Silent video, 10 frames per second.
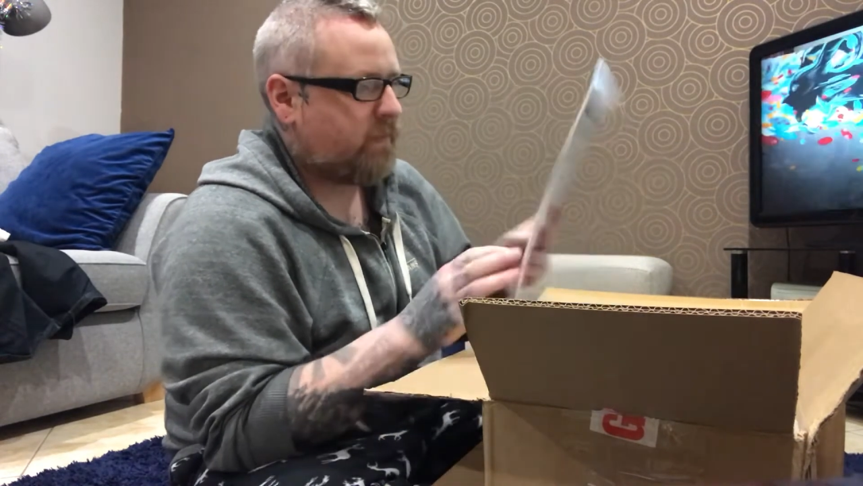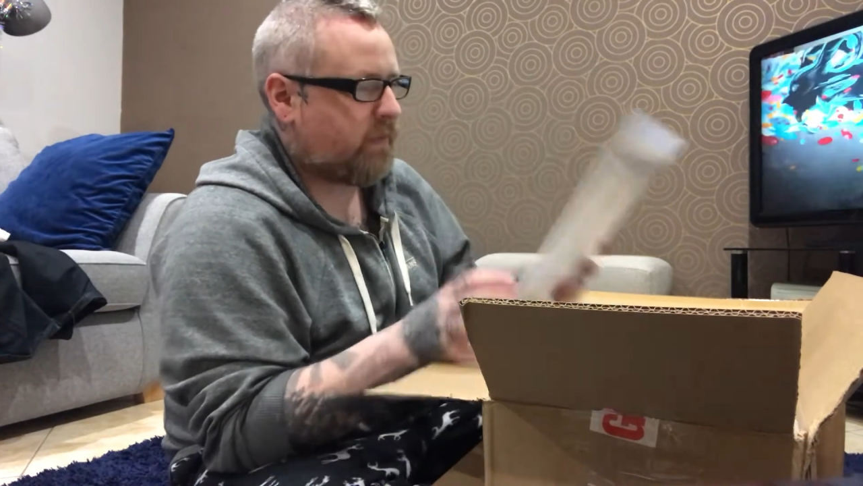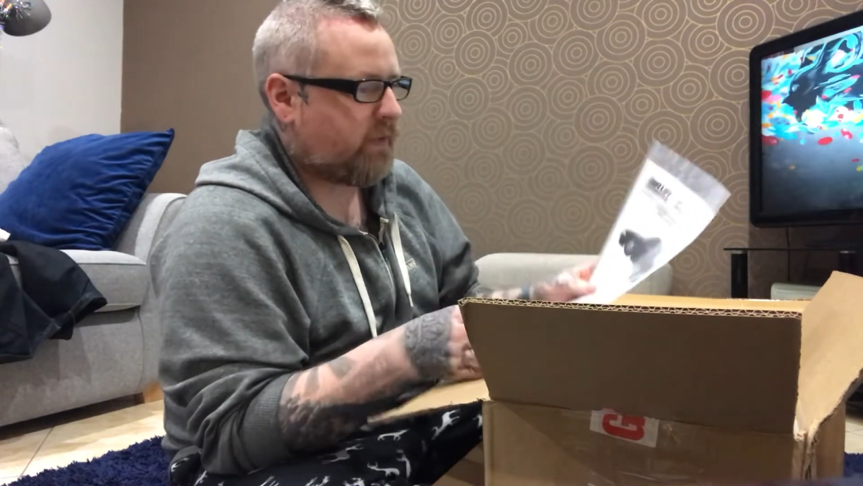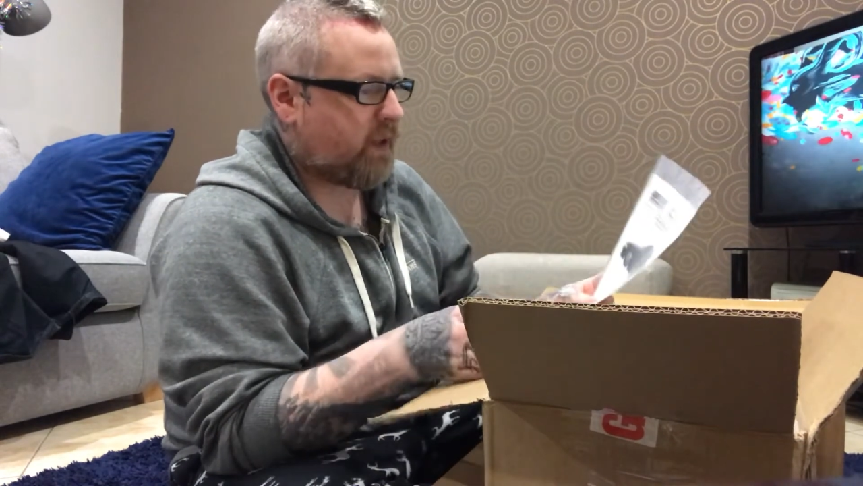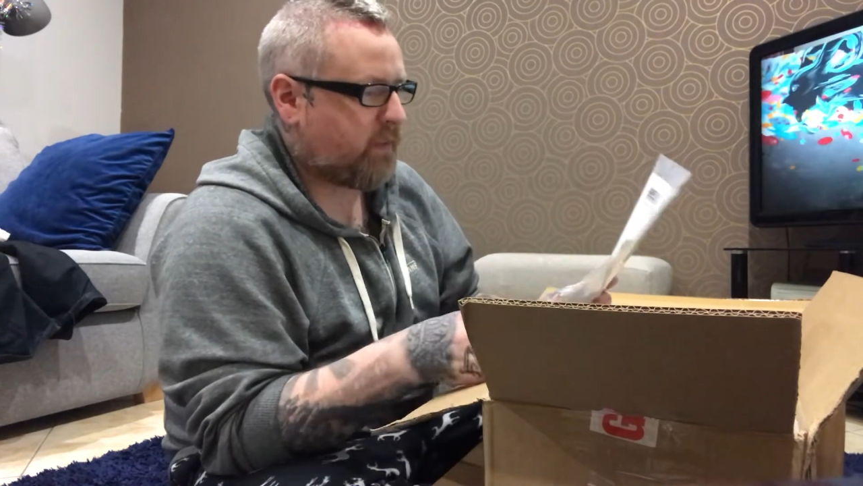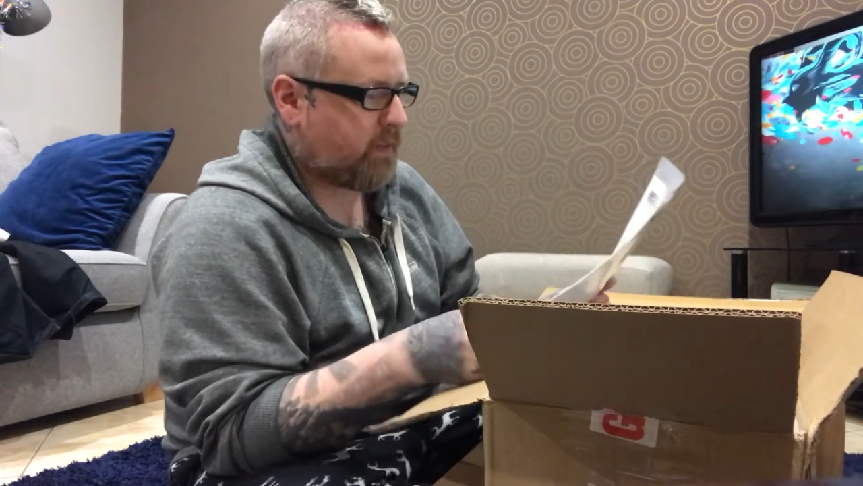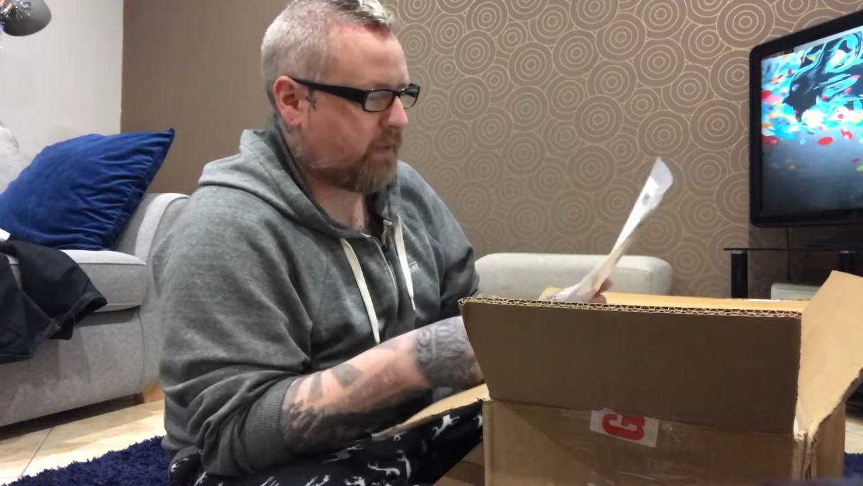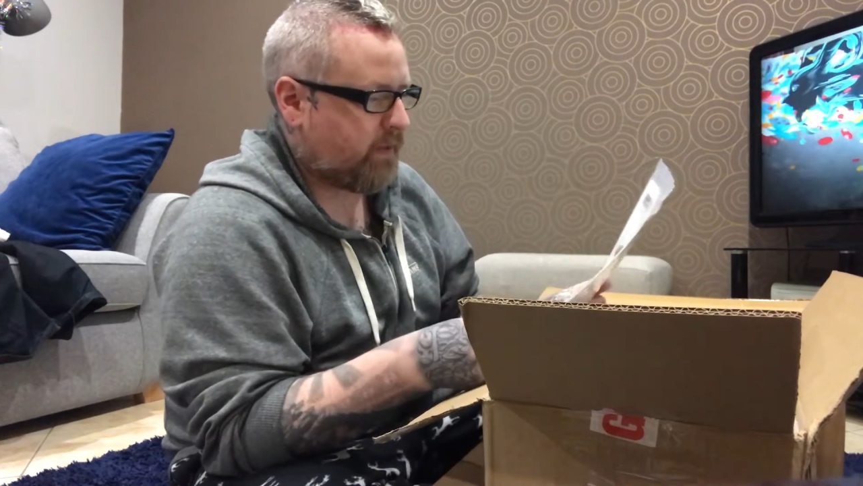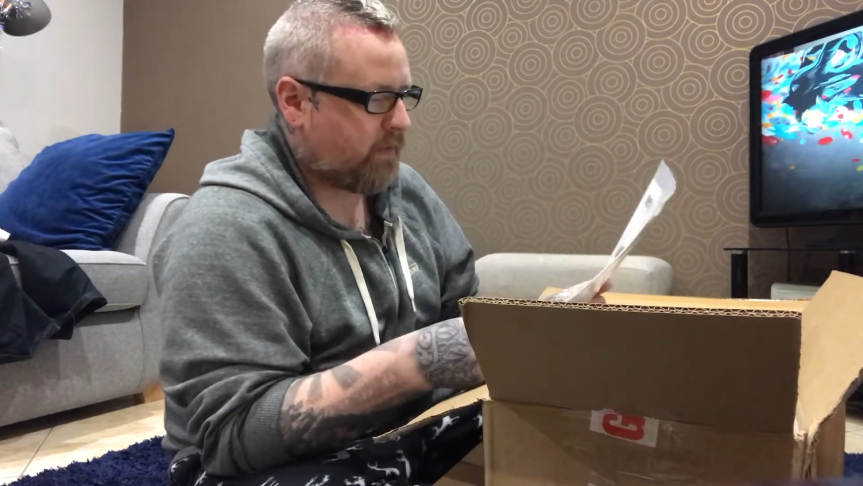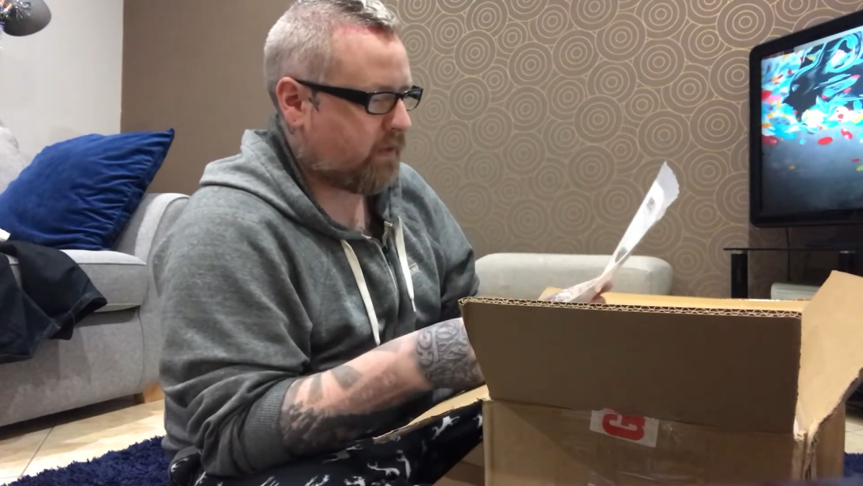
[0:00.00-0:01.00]
seems
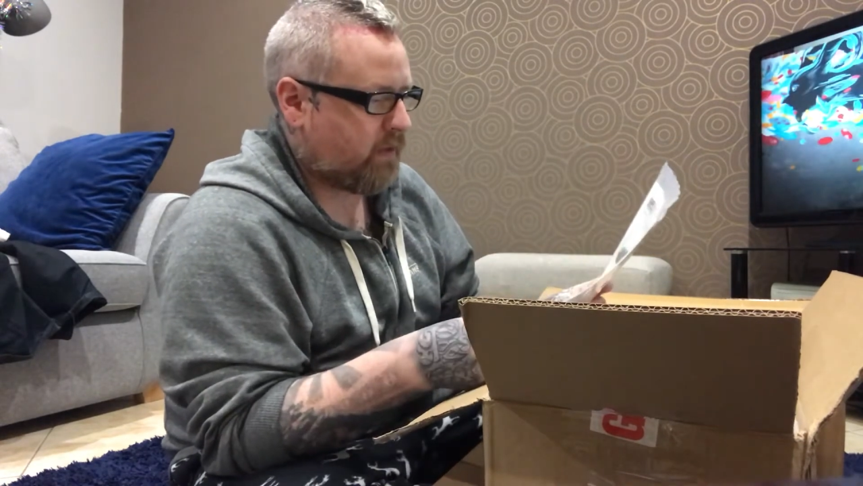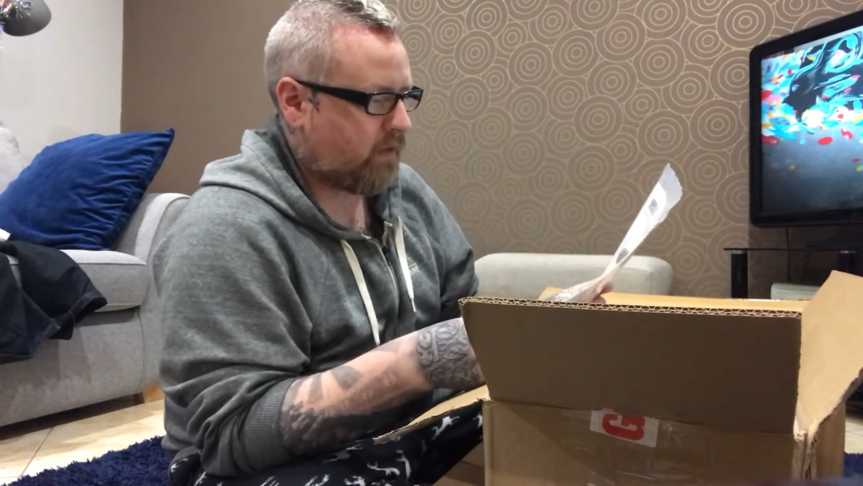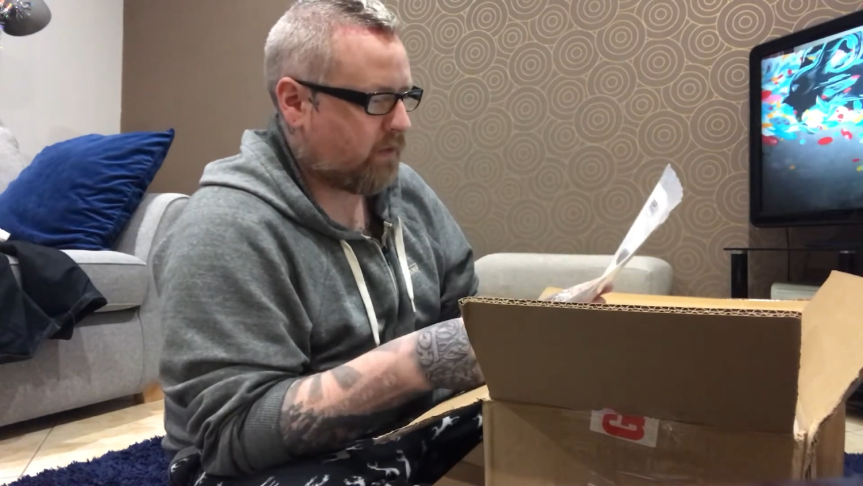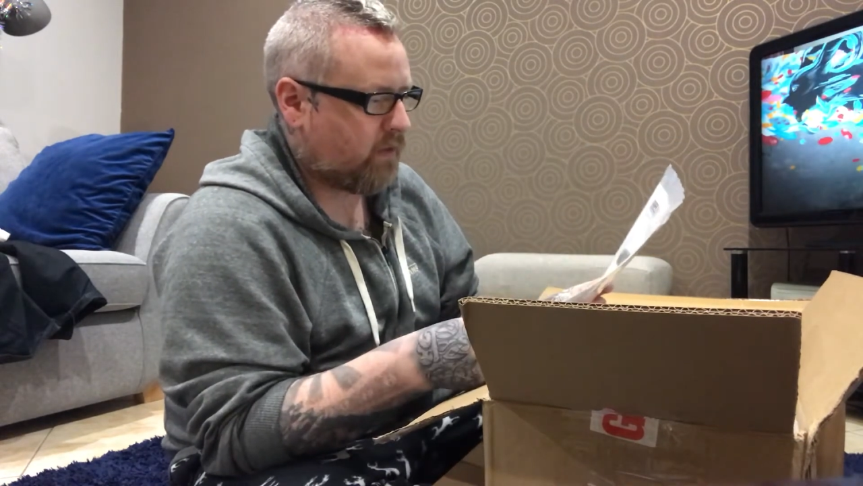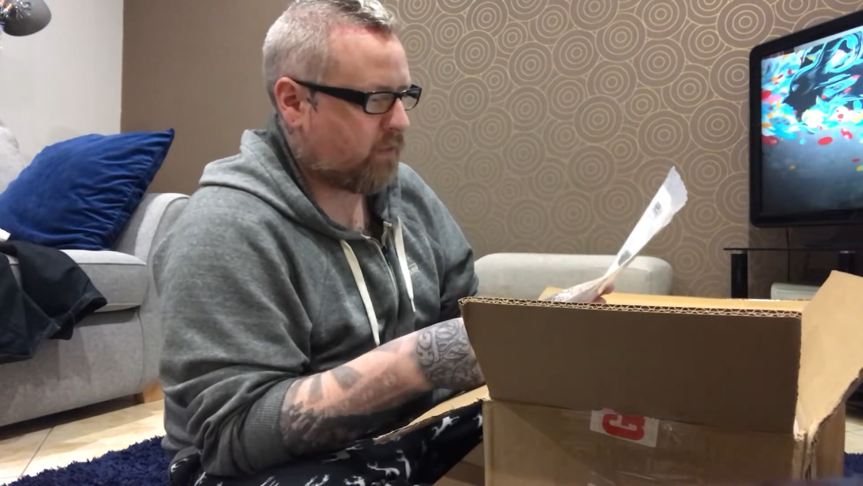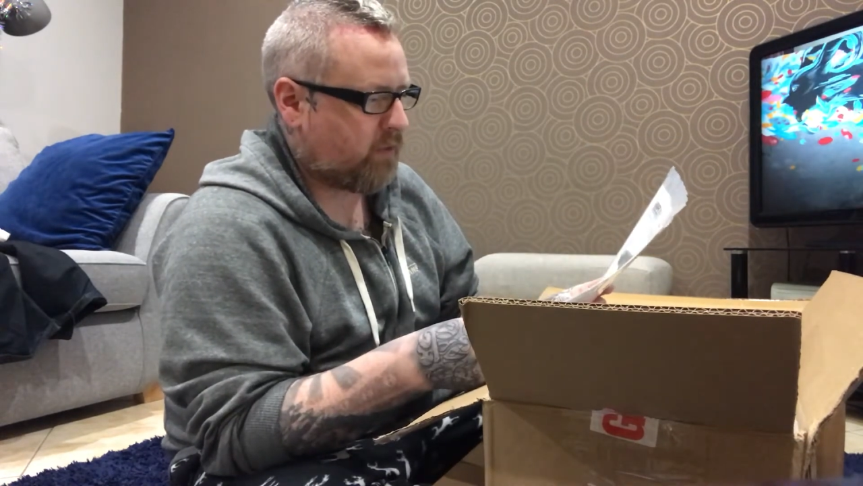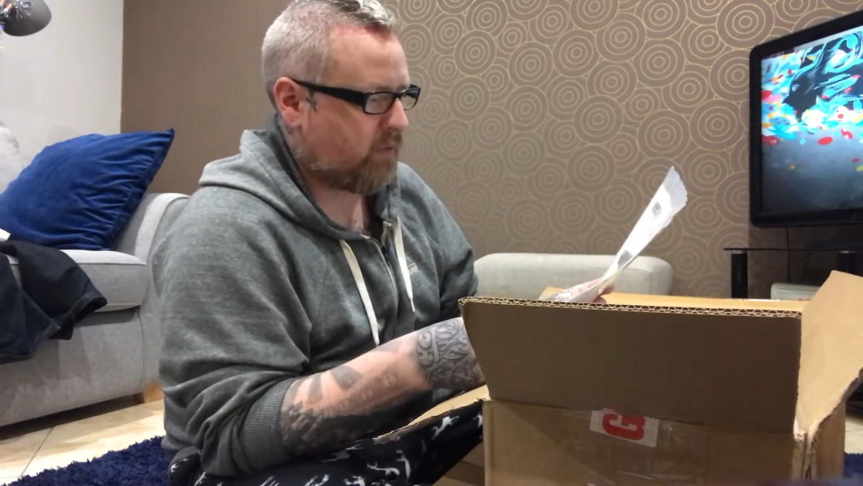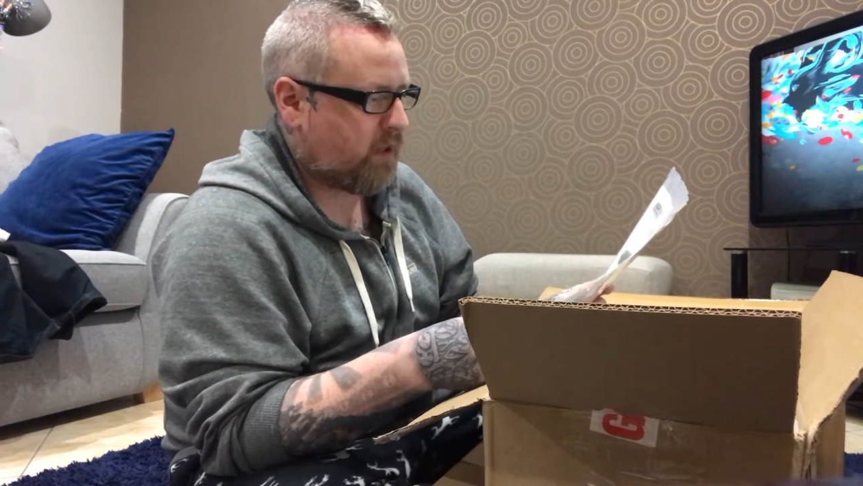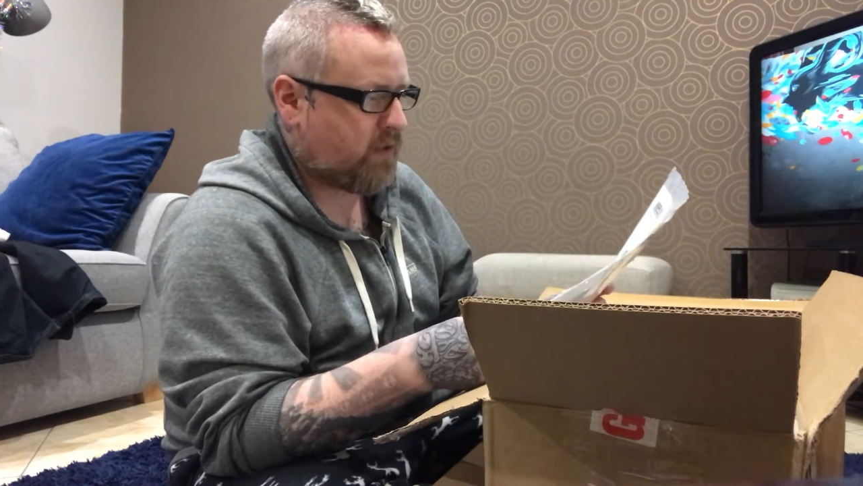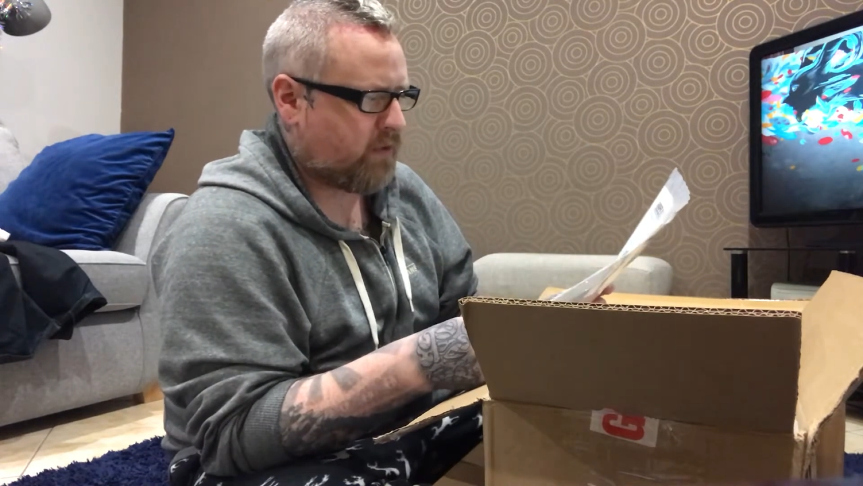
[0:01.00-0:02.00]
specific to the Accord, but the
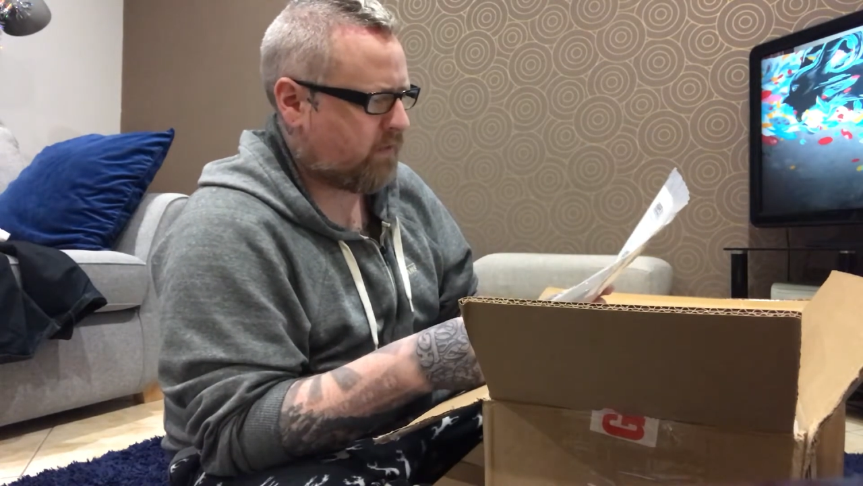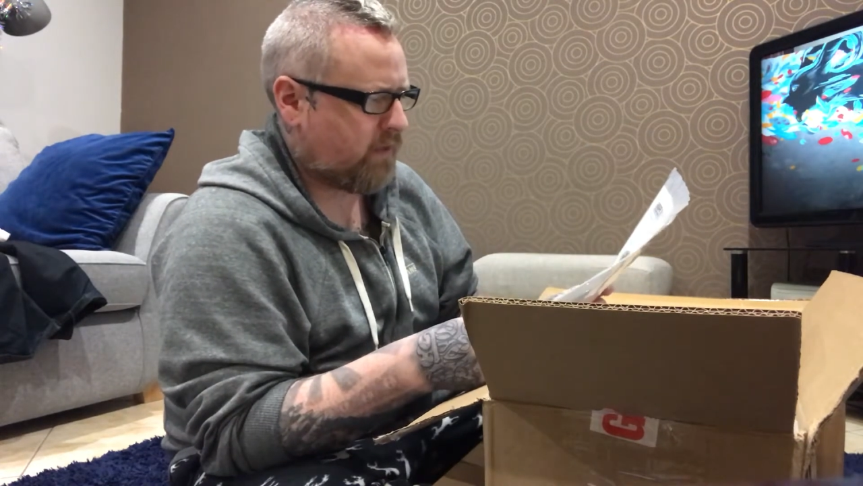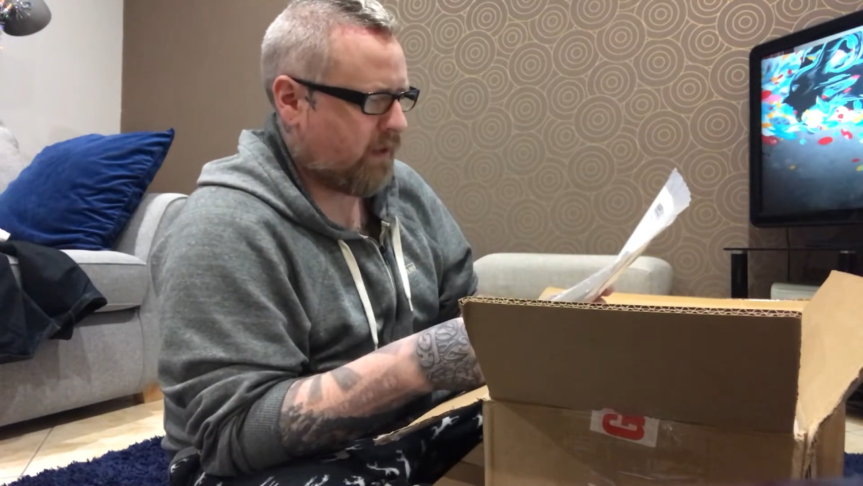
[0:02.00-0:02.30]
pictures